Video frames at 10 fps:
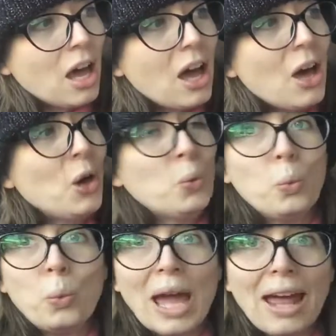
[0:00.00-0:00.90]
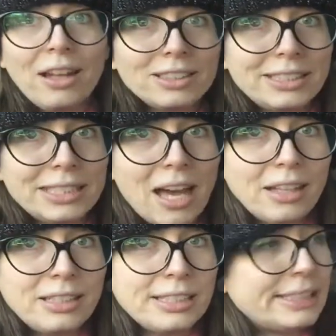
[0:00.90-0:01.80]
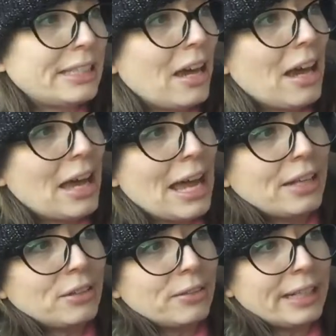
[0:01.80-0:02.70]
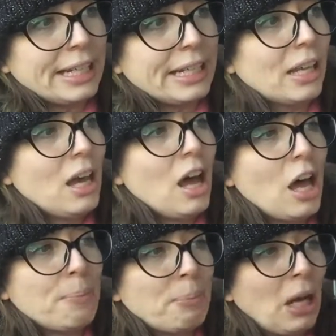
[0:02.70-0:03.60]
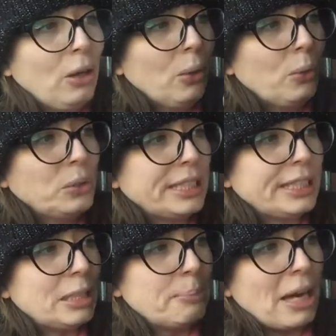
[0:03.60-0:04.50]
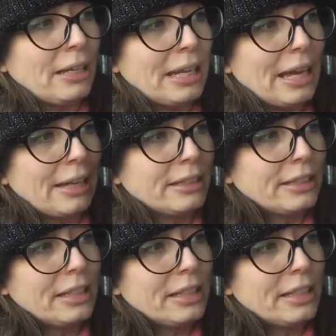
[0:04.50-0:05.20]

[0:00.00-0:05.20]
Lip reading: "Oh, well done, Sir Henry," applauded the butler.